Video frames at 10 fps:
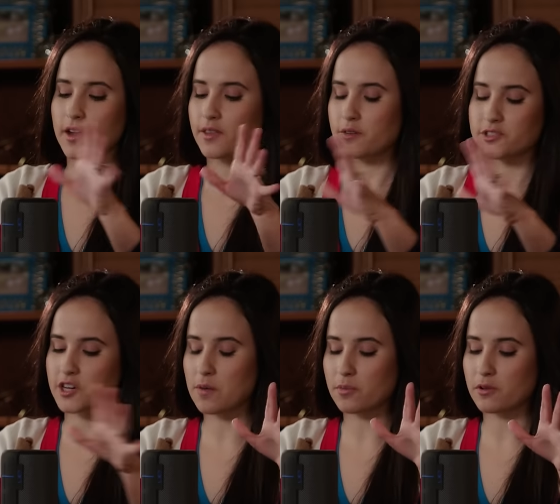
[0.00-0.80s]
And there's a
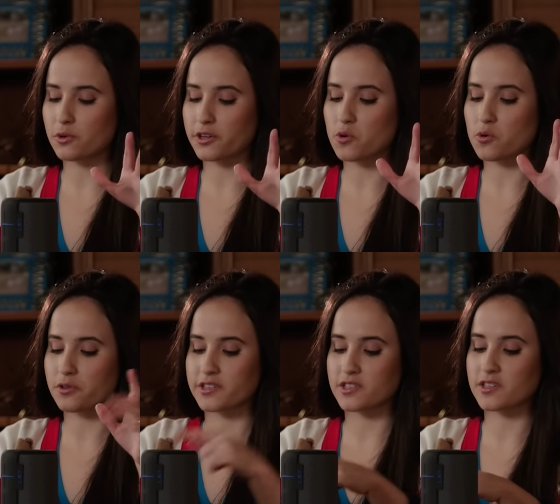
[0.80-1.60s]
couple of really cool
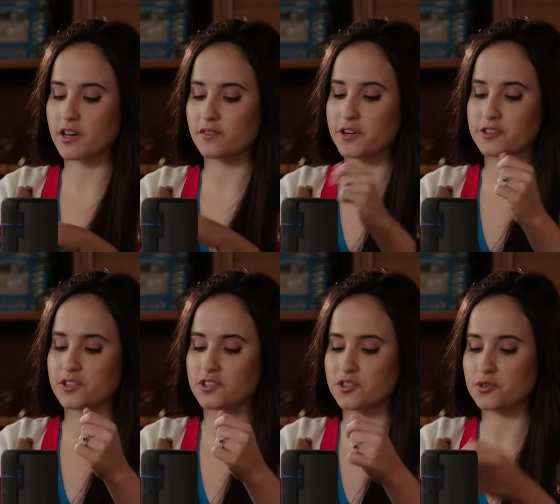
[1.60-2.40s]
things inside of here,
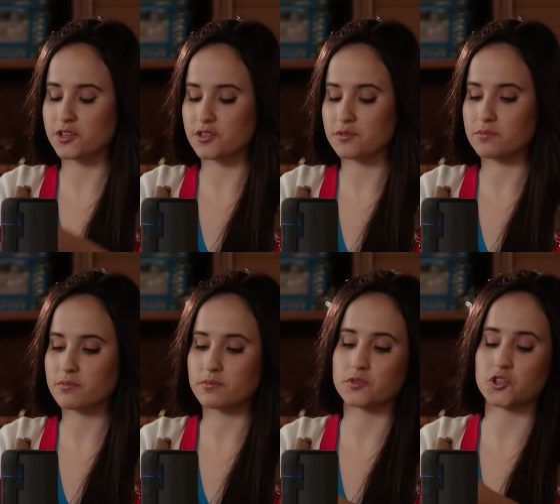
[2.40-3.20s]
such as you can
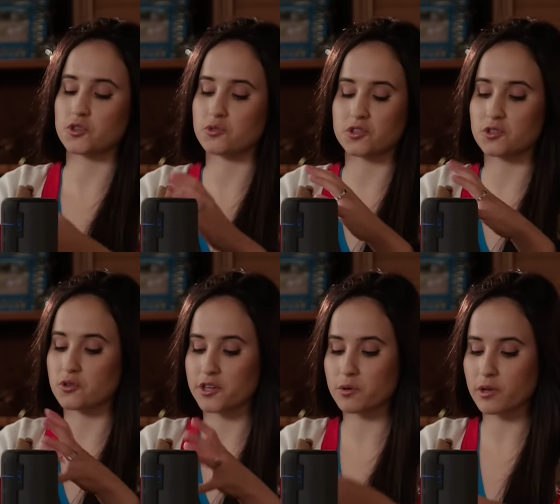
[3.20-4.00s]
choose
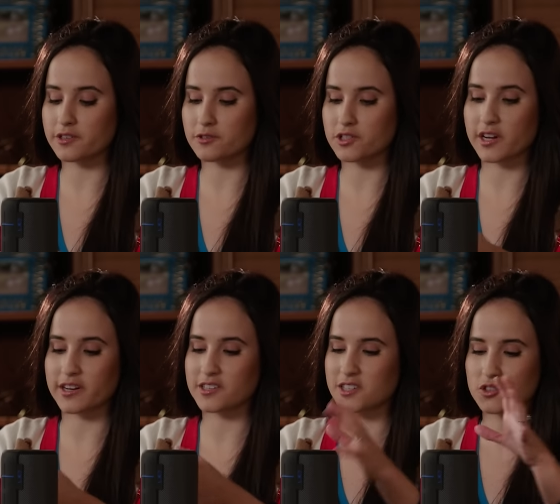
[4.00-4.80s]
your equalizer
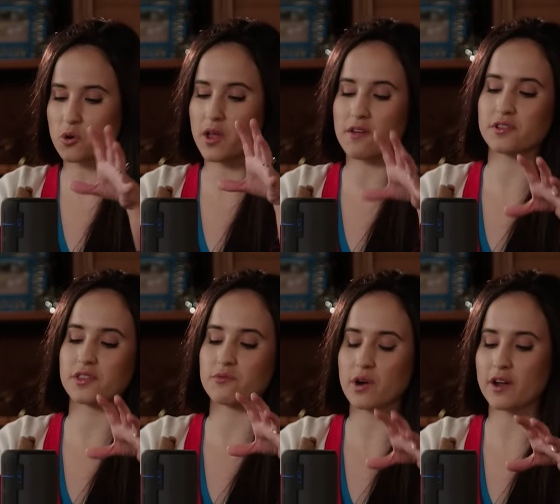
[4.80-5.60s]
settings, control
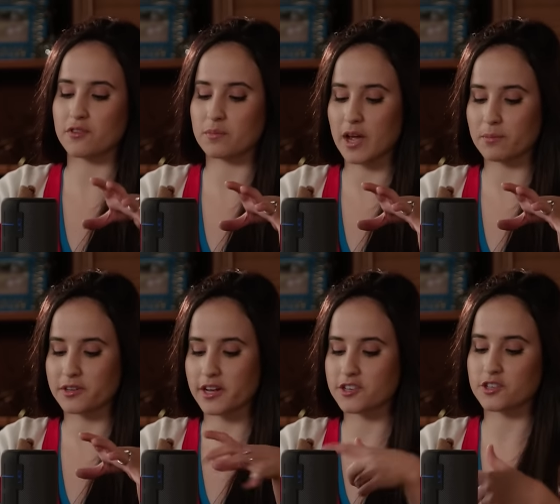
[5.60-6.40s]
everything right from the
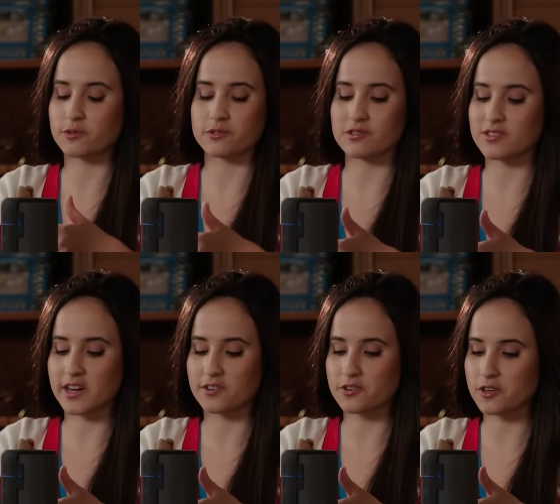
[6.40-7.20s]
application. There's
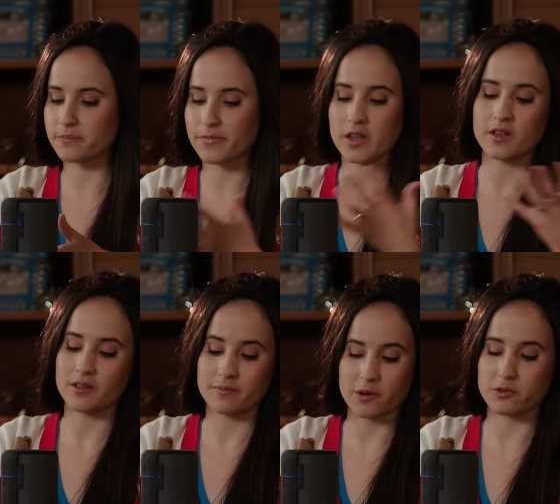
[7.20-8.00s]
standard,
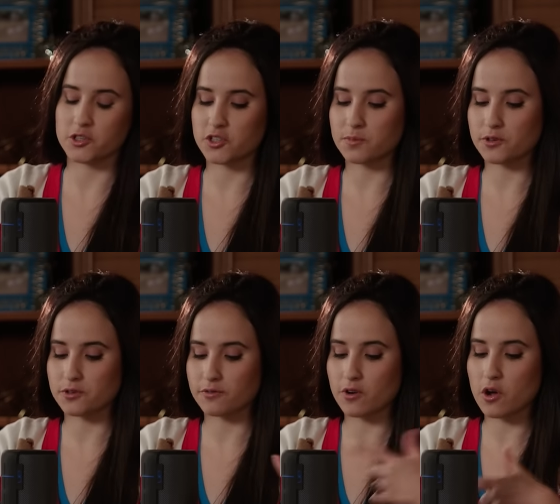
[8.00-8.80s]
that would just be your
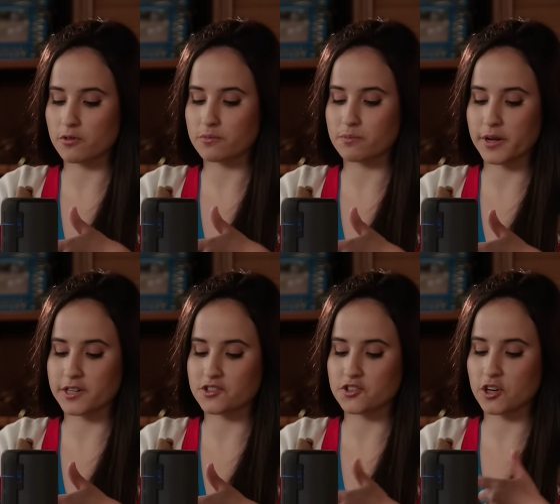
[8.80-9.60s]
default,
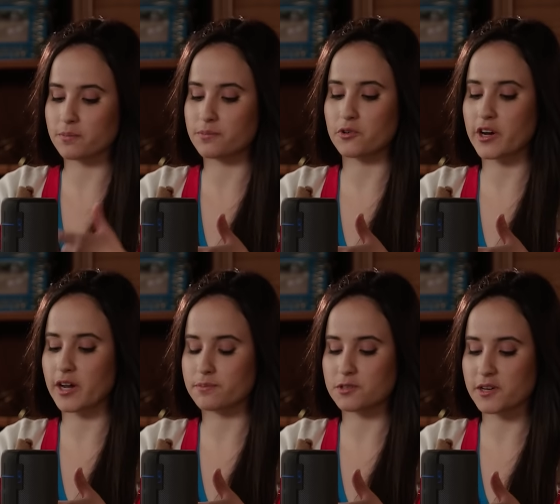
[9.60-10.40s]
bass jump,
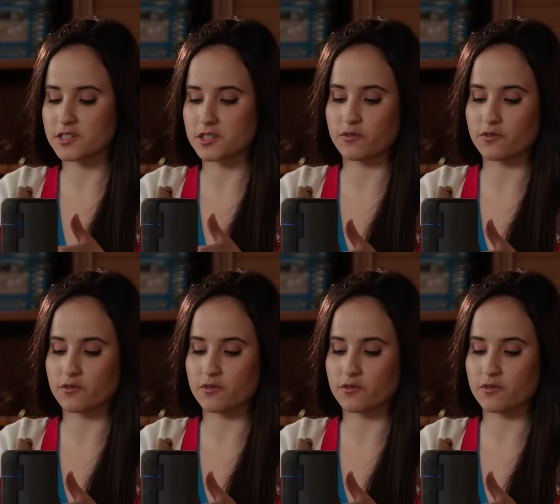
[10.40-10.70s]
cramp, spaces,